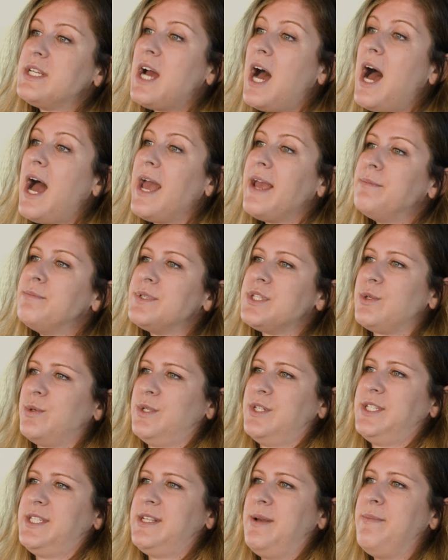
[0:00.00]
Times
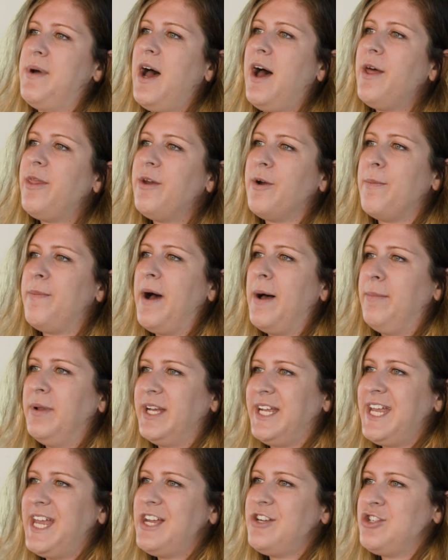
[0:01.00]
or some other
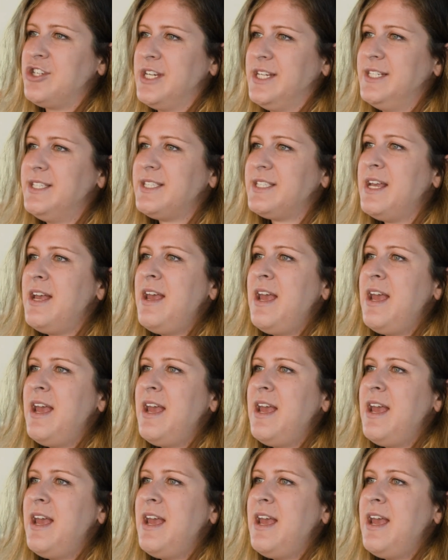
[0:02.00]
publications